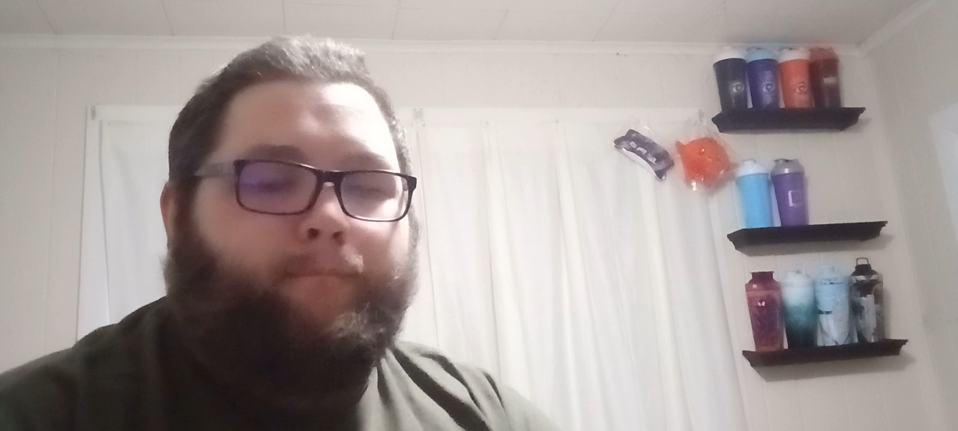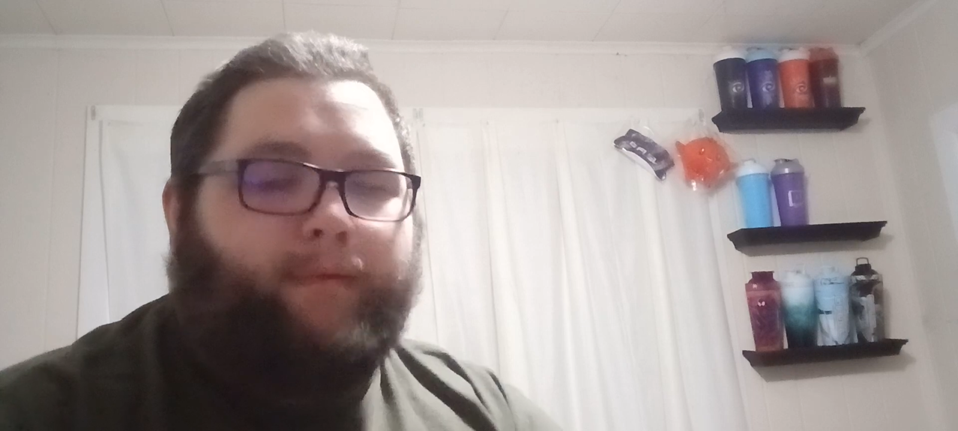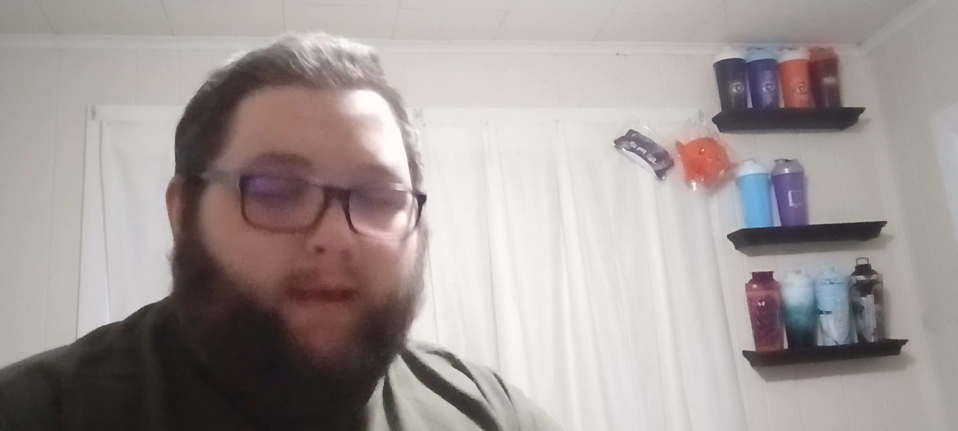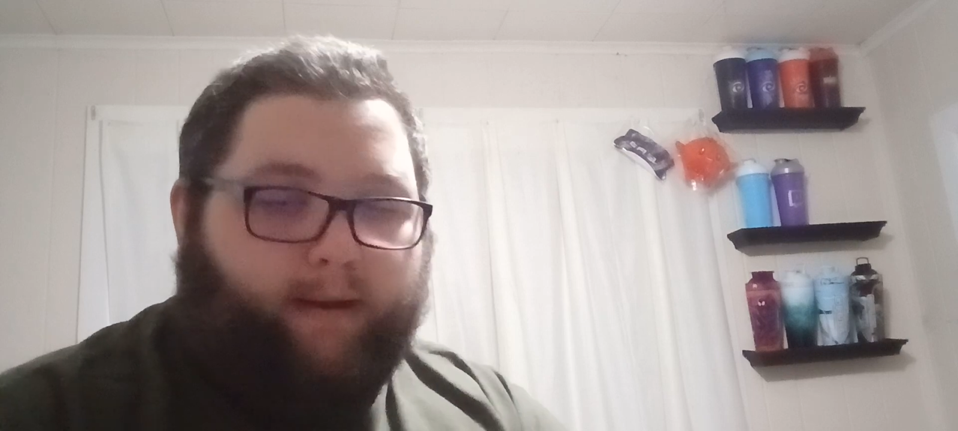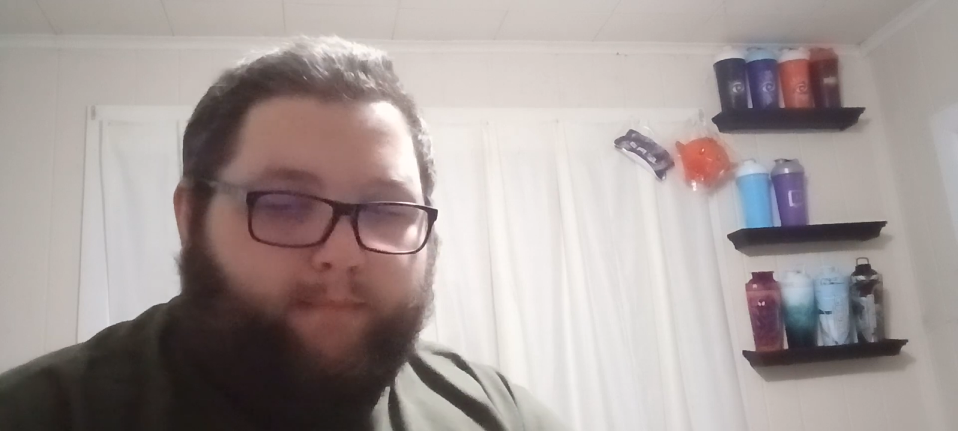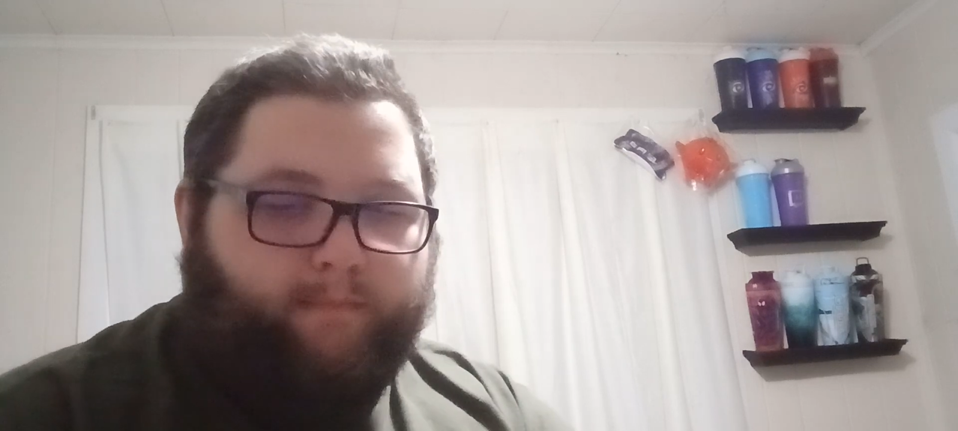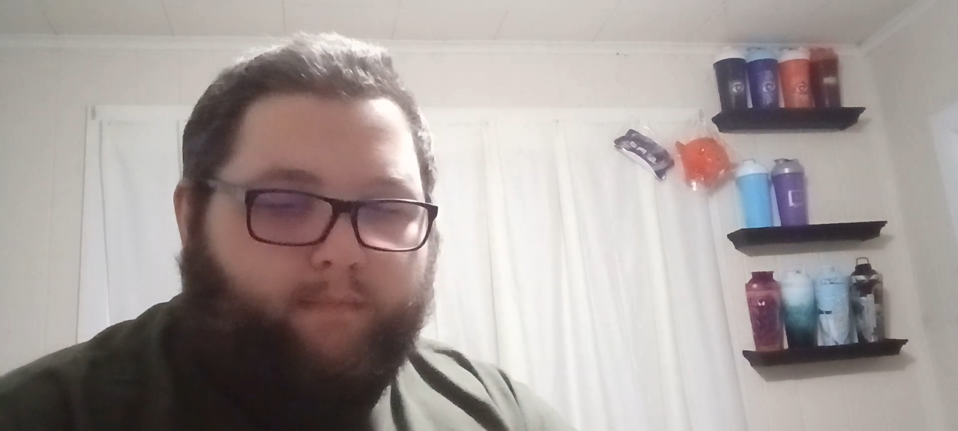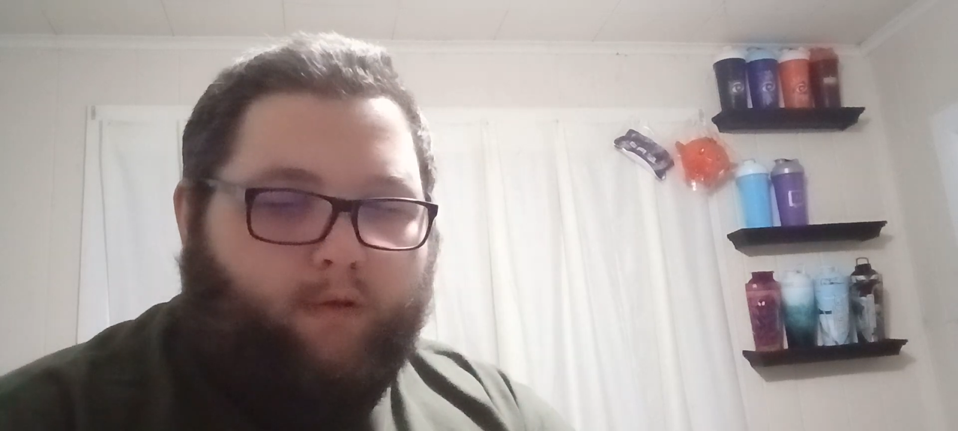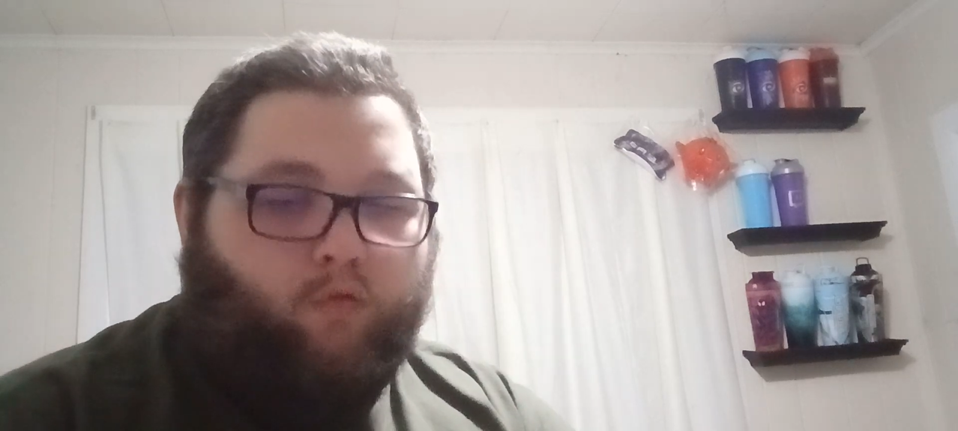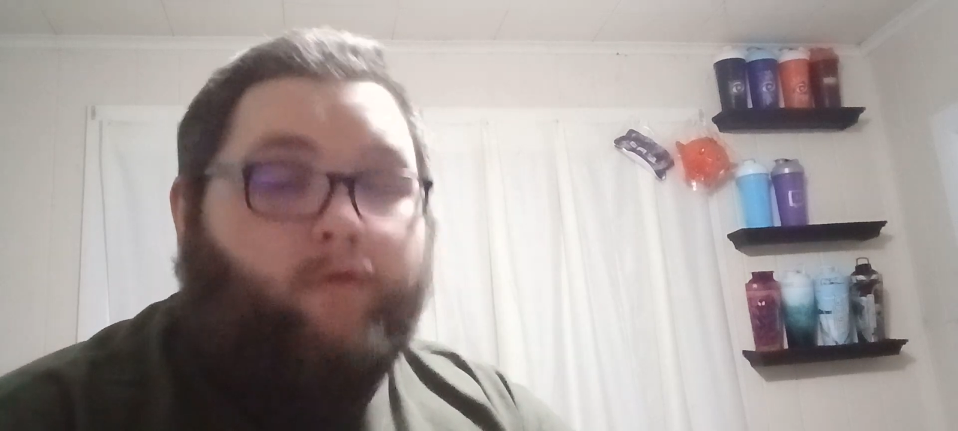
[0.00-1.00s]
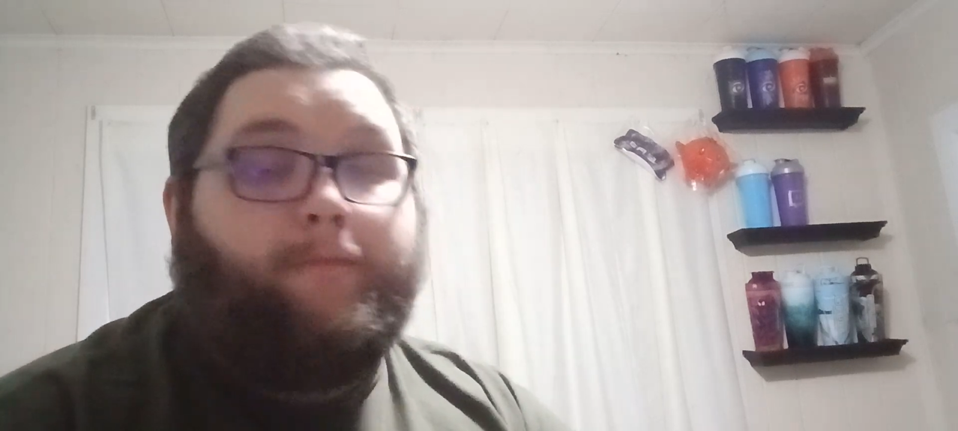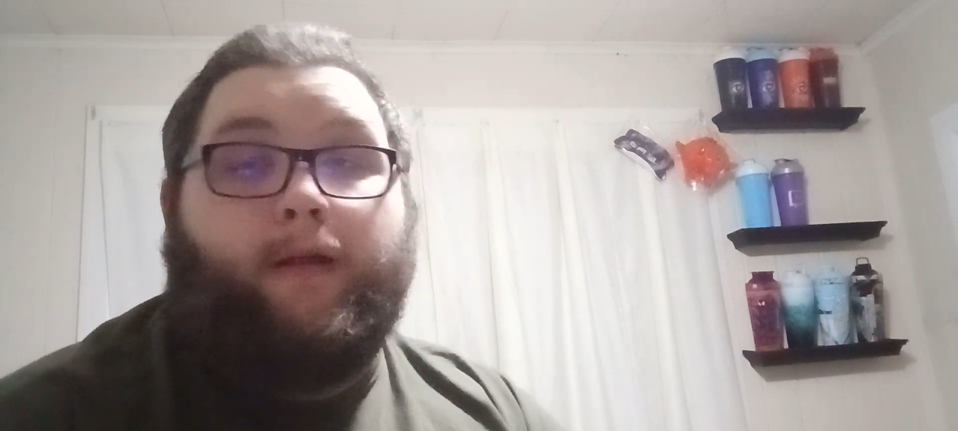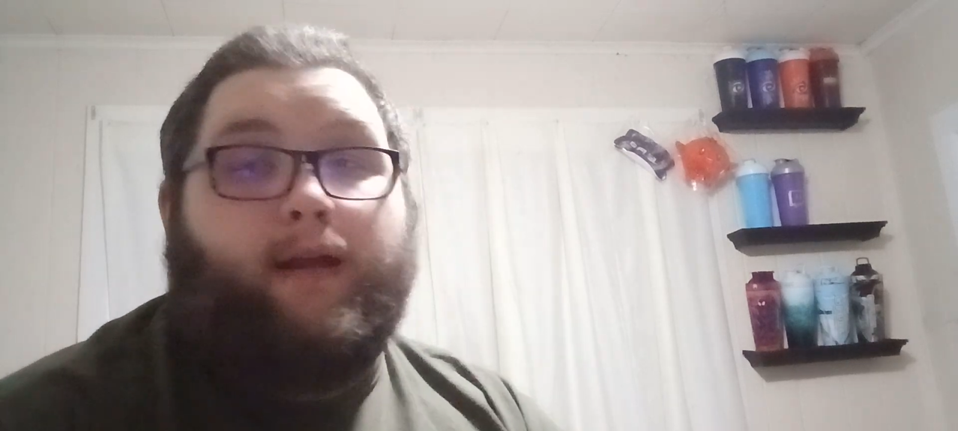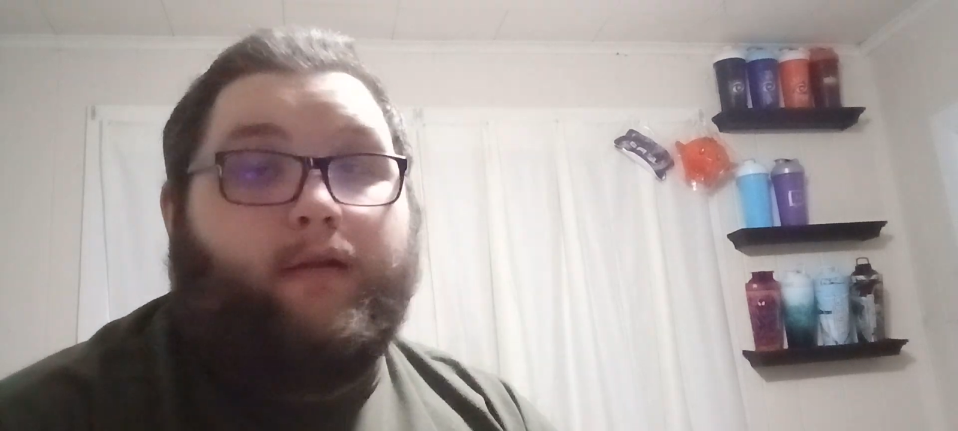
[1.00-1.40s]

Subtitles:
But Wolfberry,